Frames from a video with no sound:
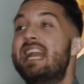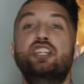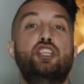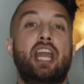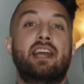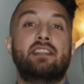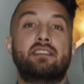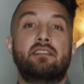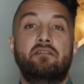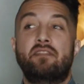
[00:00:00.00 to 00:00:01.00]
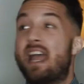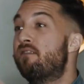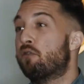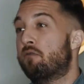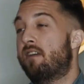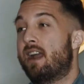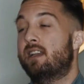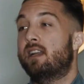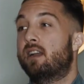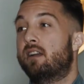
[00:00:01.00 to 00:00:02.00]
any chance of ever
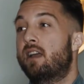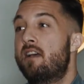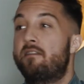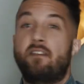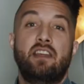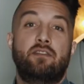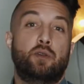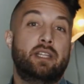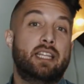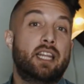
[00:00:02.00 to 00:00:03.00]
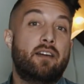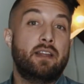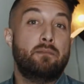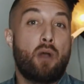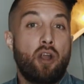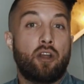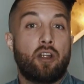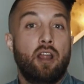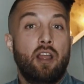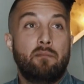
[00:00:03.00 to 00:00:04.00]
finding a faithful and loving
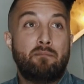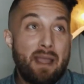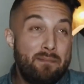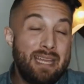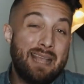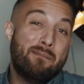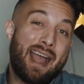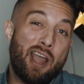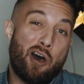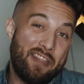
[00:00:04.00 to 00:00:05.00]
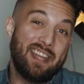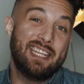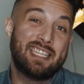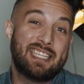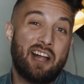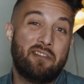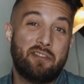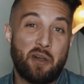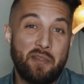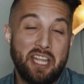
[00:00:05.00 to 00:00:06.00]
partner by being my authentic self
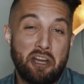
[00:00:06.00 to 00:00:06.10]
on the